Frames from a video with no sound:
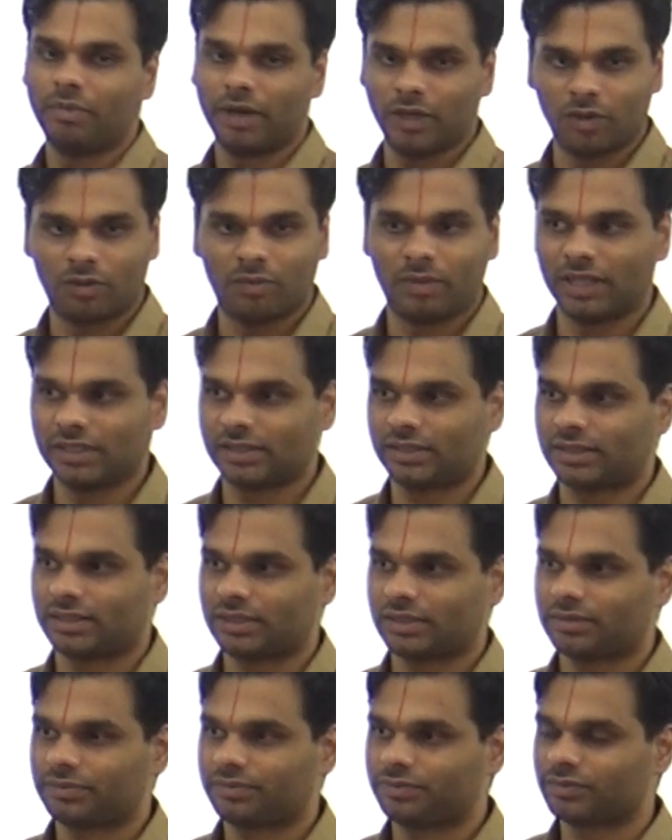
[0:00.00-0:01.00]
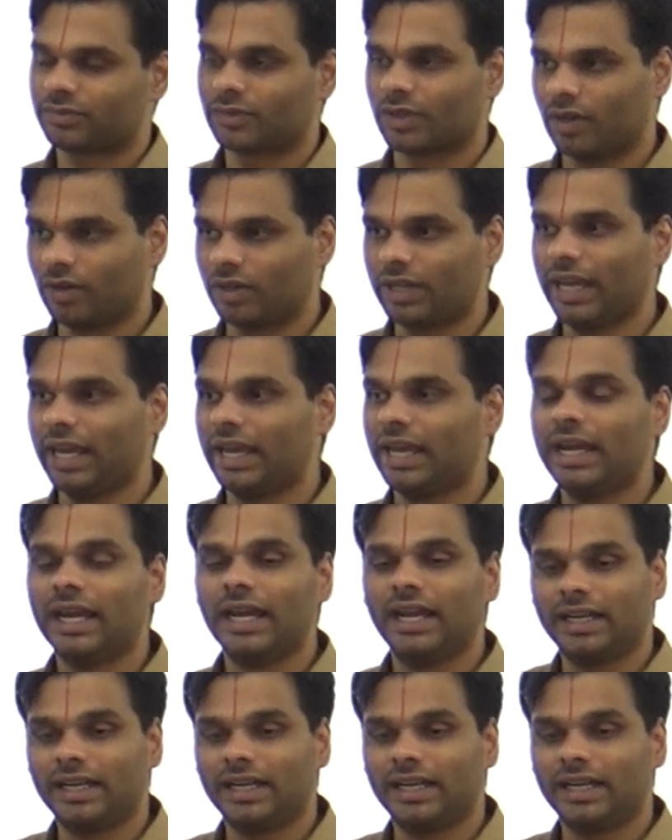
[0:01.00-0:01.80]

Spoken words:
biomass. Okay,